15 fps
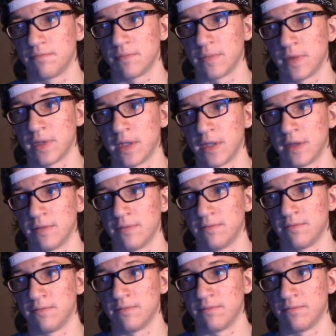um,
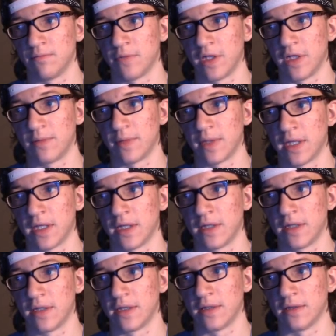when my,
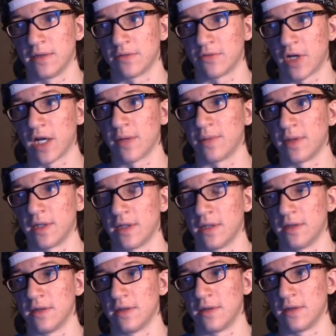uh,
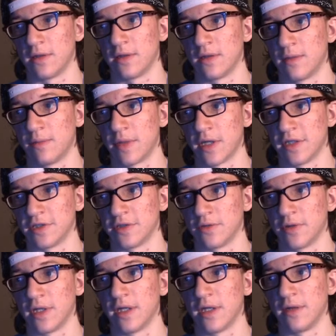grandpa passed
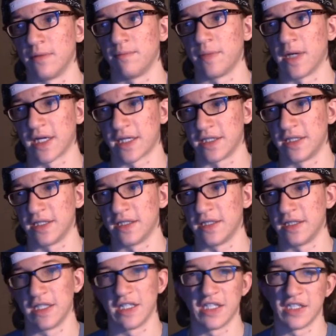away back
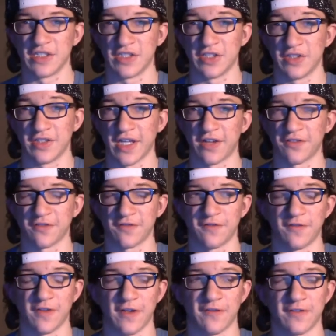in
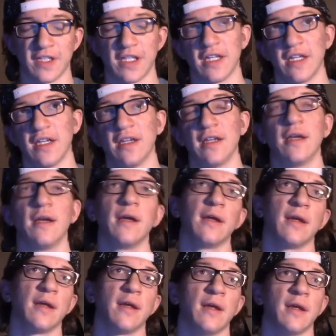2015.
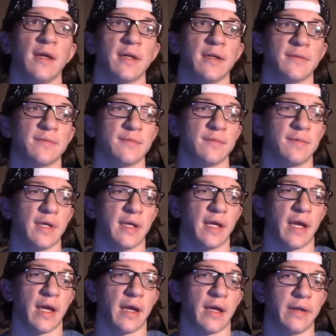
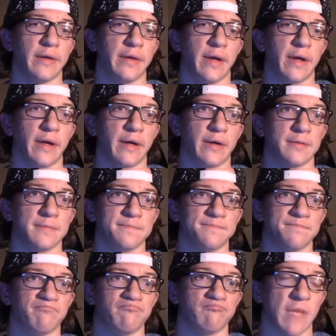And,
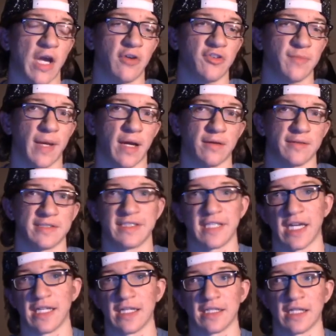um, I was about
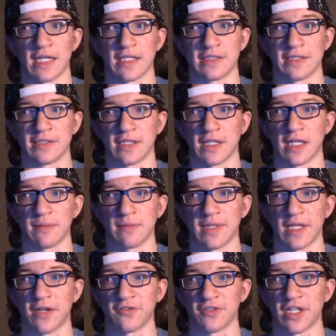10 at, at the time, and
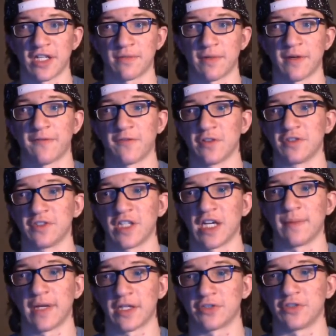that was, like, my first
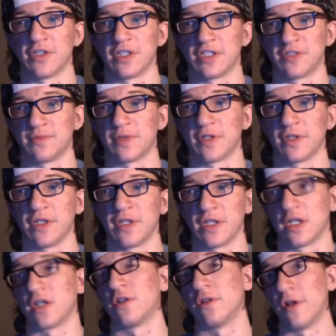time actually experiencing
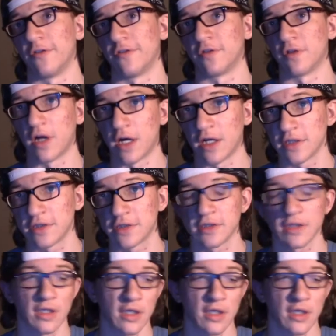a close loss.